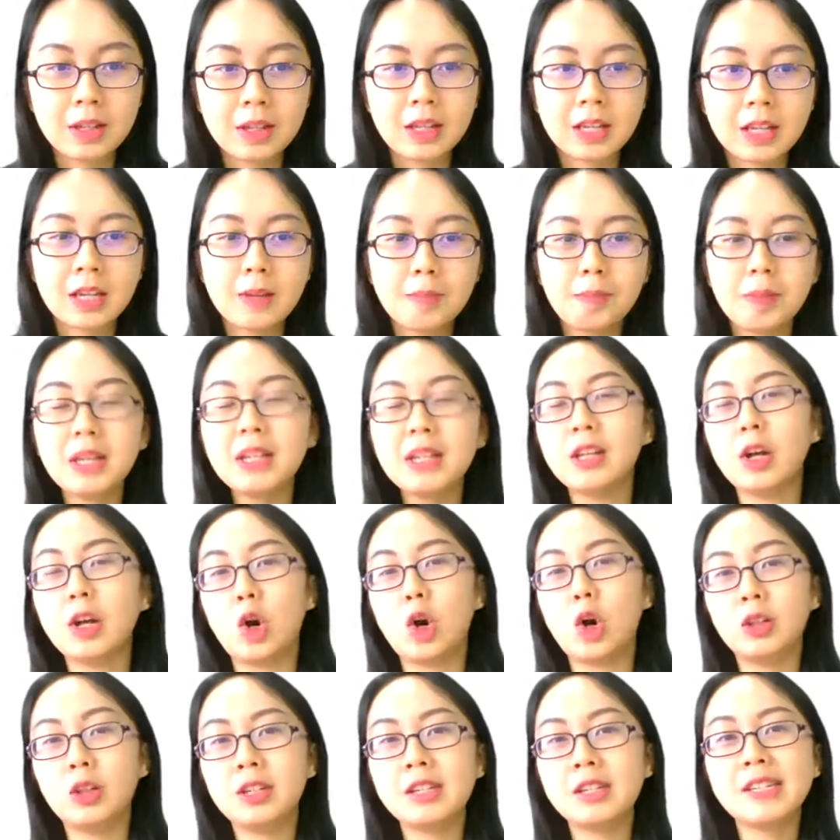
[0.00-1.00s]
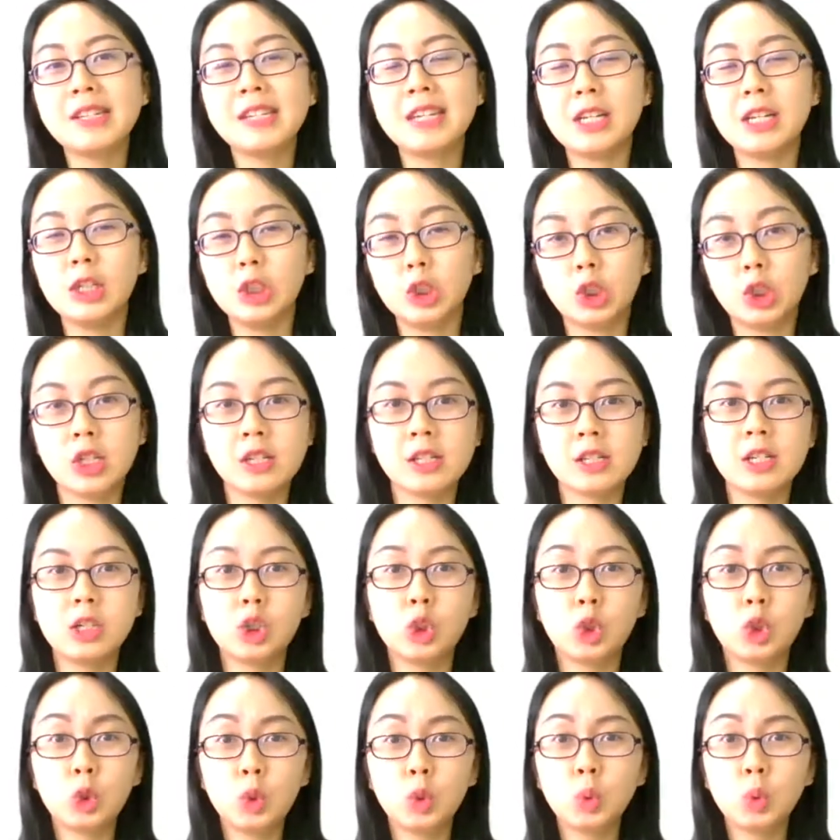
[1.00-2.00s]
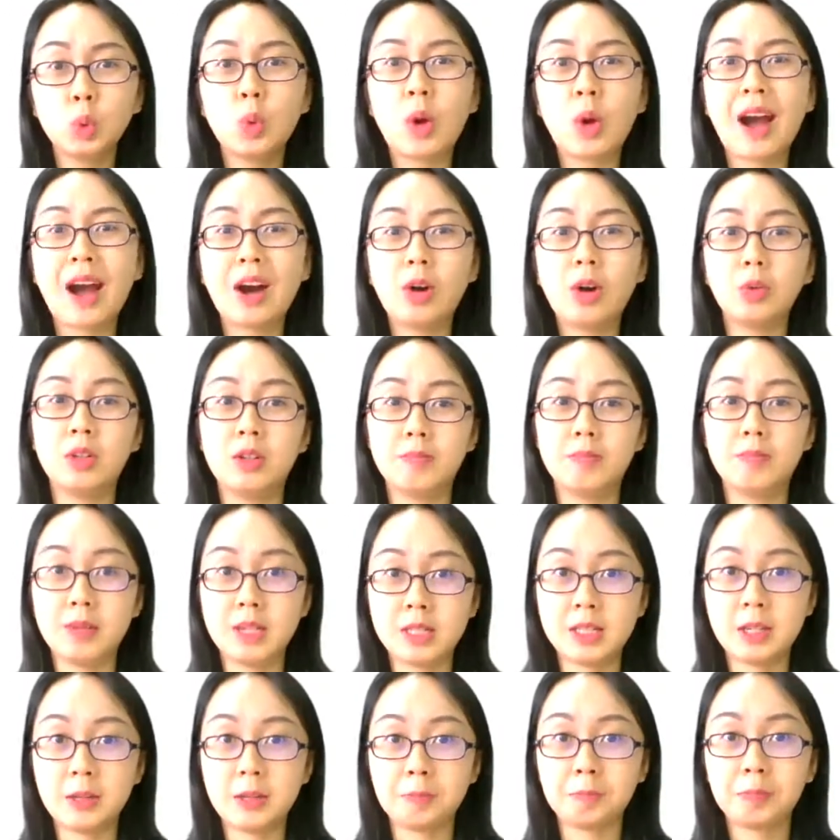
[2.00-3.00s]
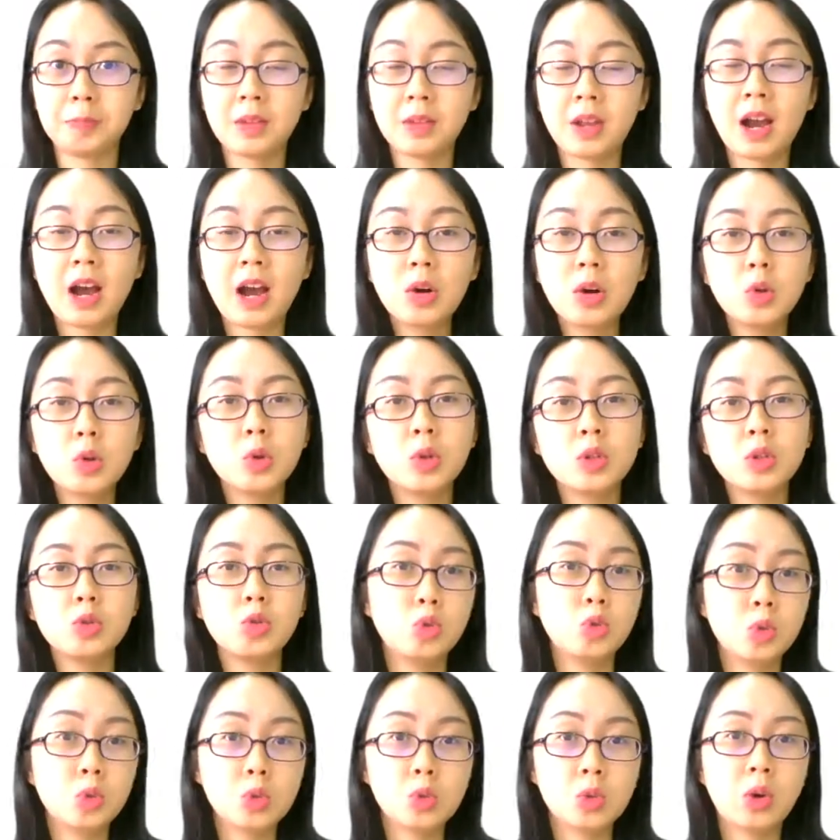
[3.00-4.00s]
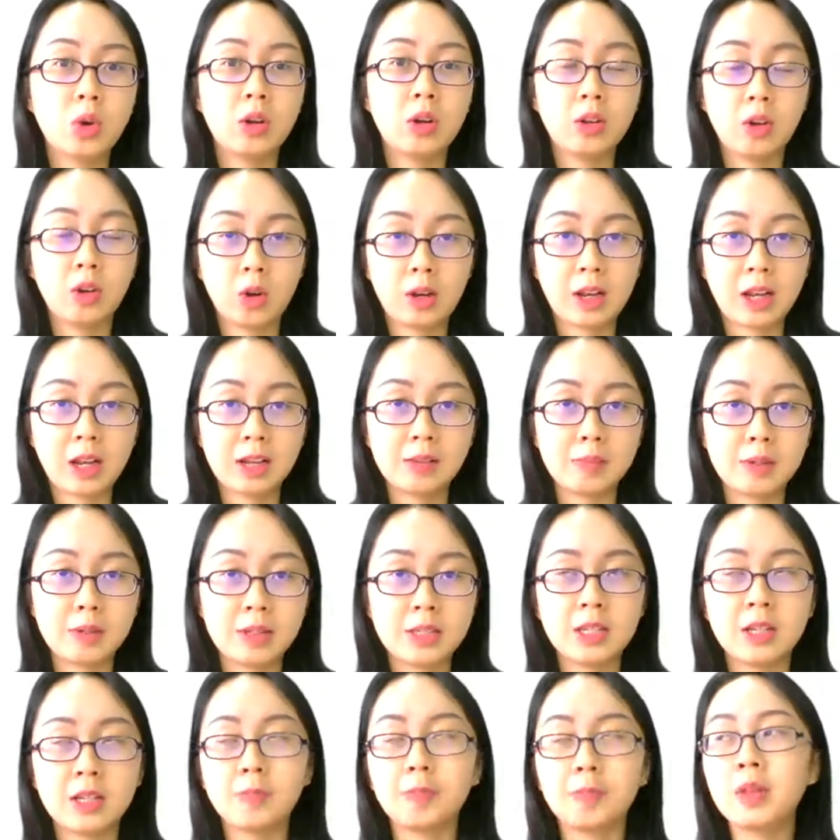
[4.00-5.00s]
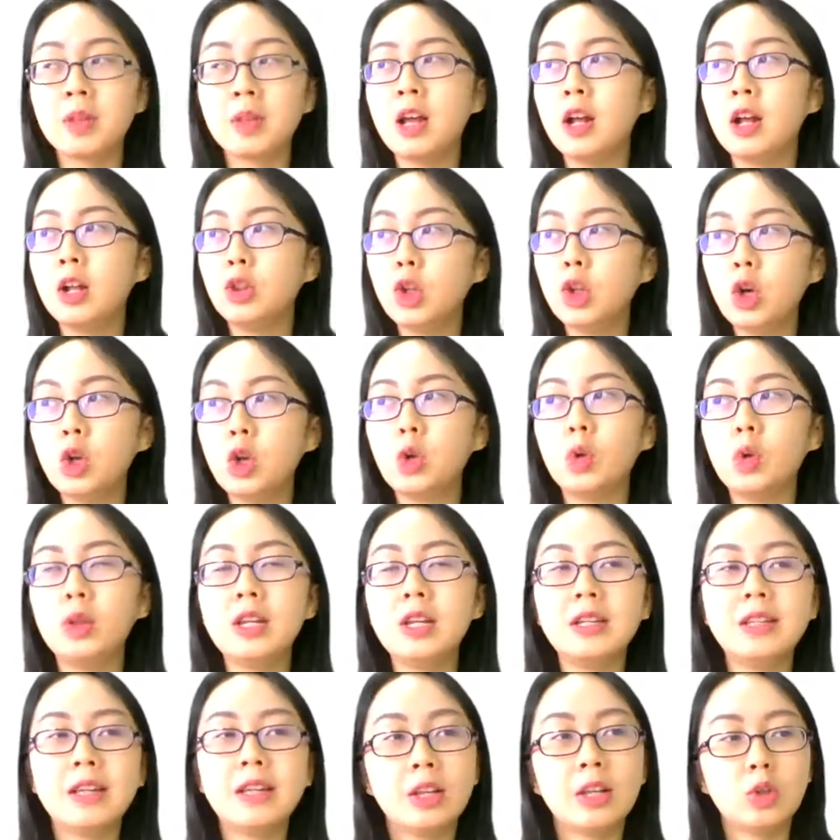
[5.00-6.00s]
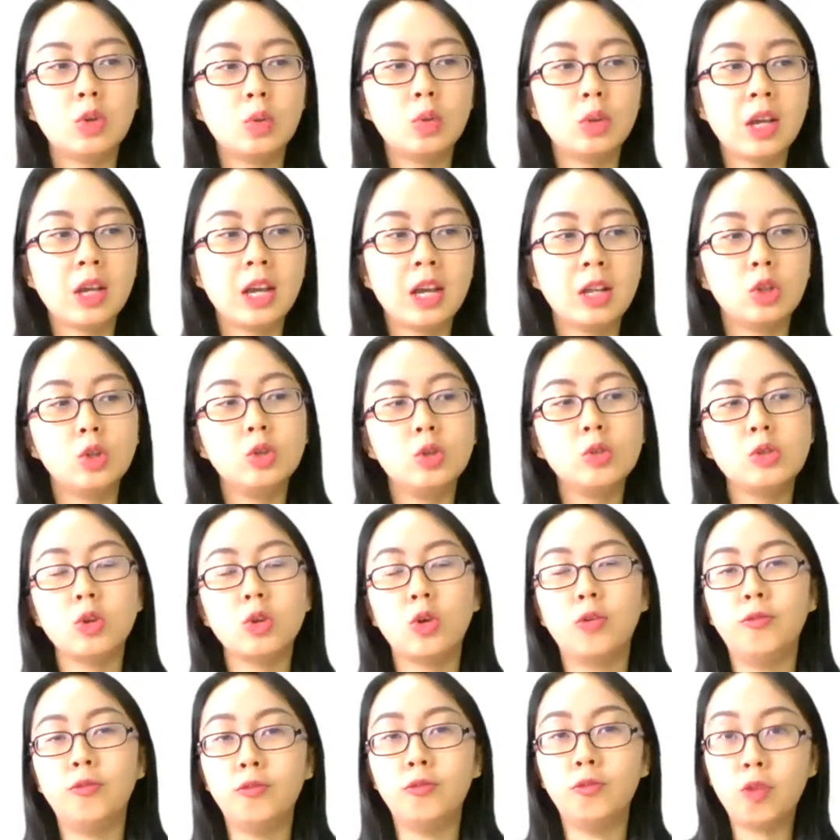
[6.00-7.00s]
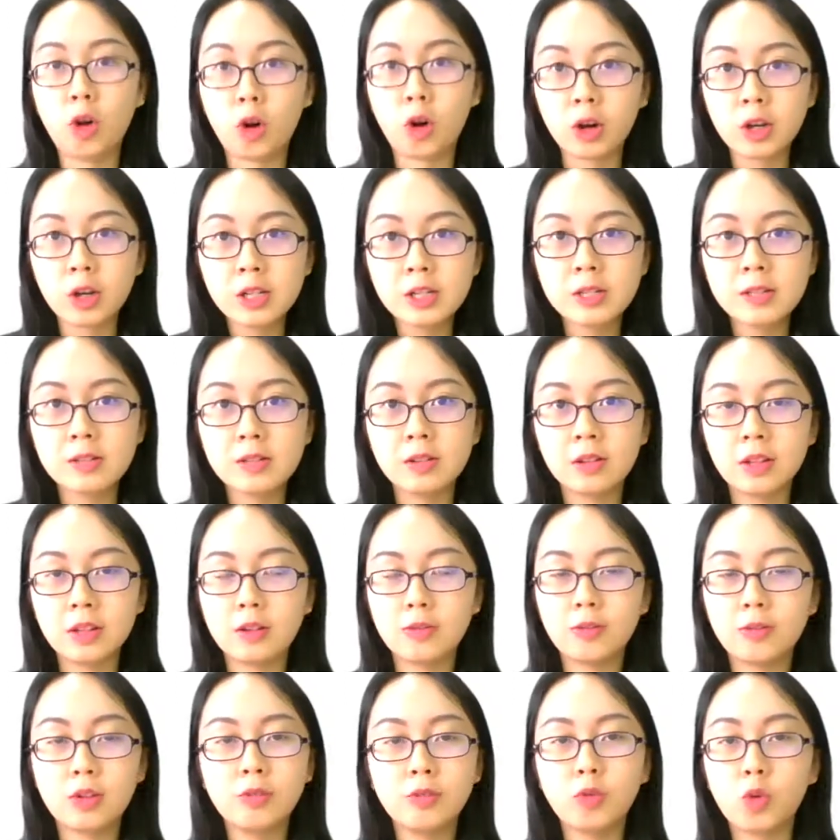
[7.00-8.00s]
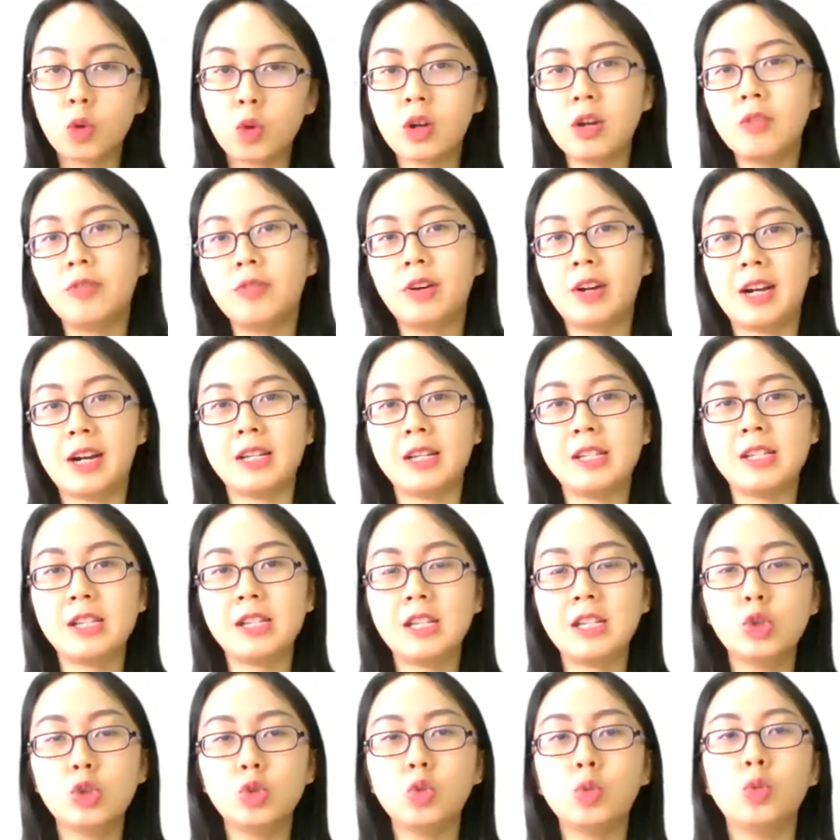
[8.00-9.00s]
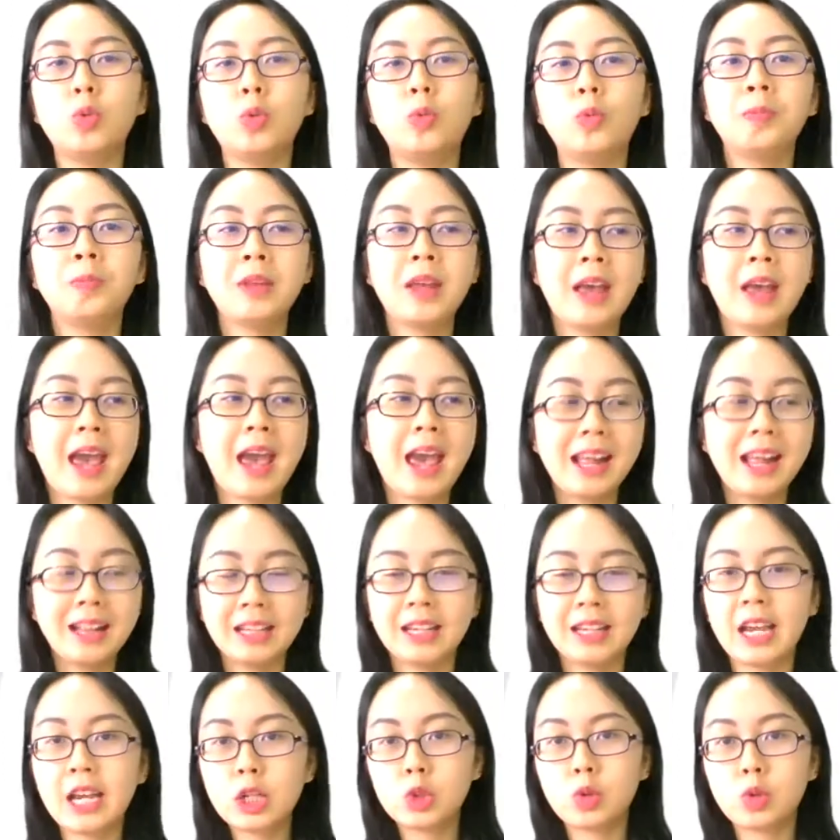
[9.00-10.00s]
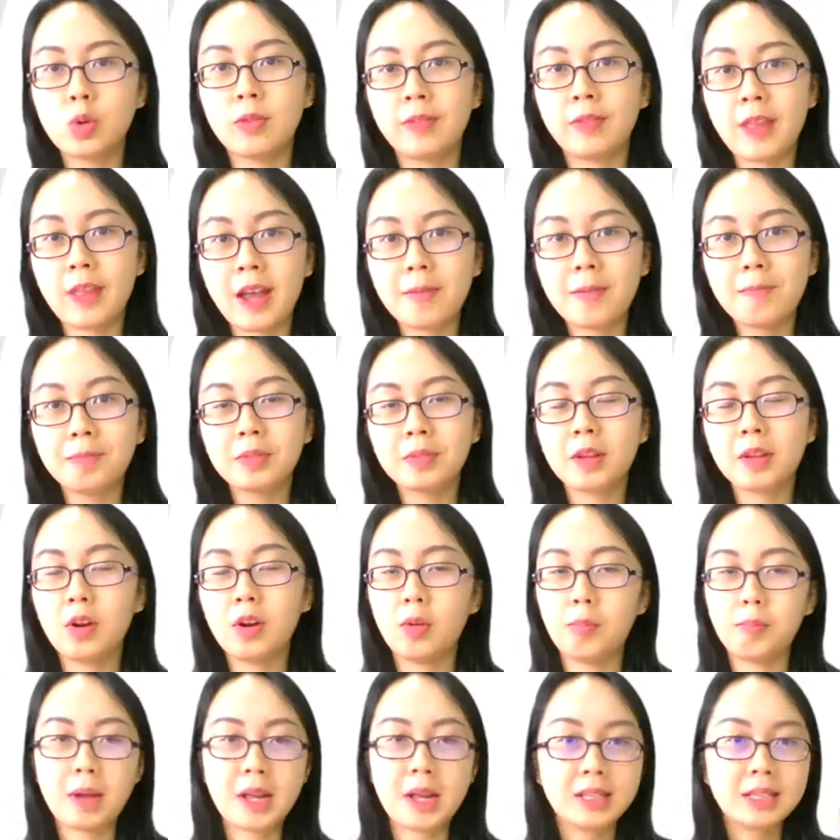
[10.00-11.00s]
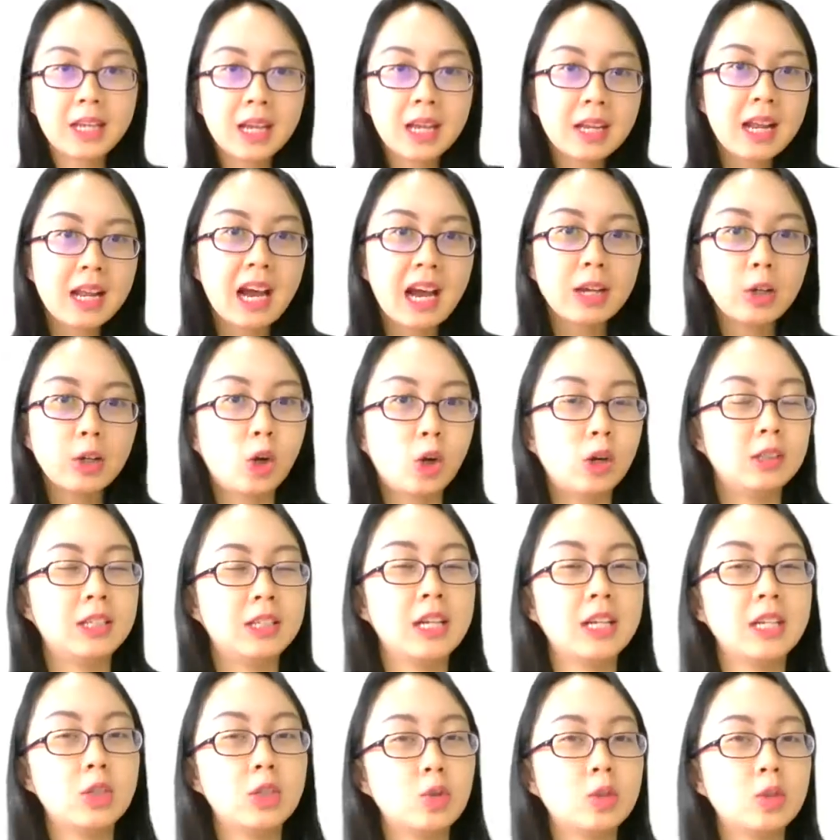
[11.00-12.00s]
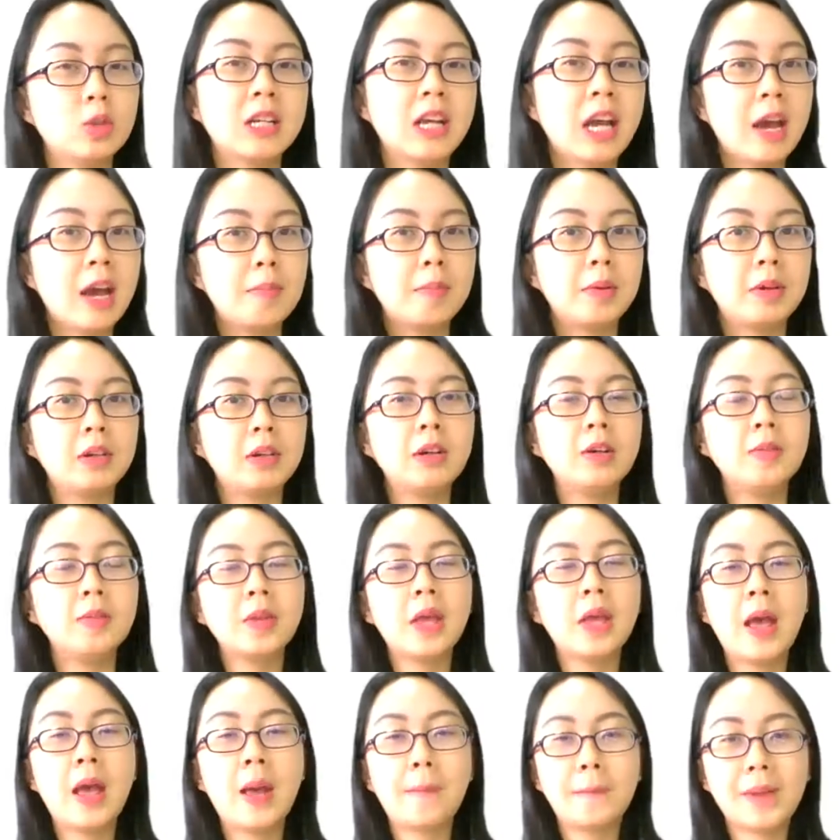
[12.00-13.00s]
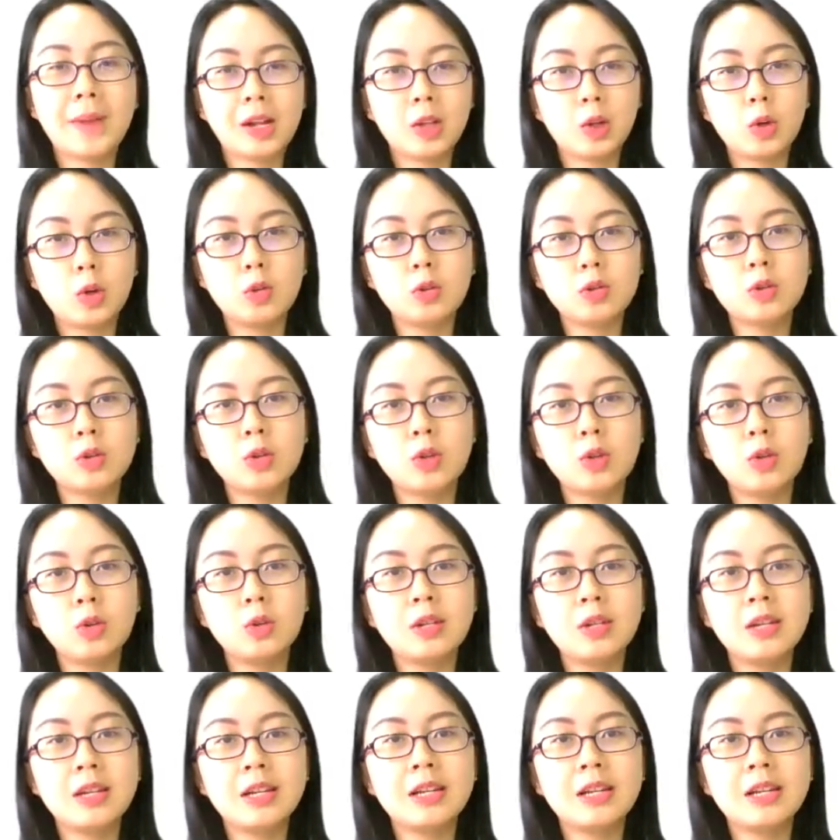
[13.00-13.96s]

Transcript: keeping the audience interested throughout the meeting. How you want to do so on an online meeting? Not only that you can use your voice, different vocal variety to engage with them, maintain eye contact into the camera, but also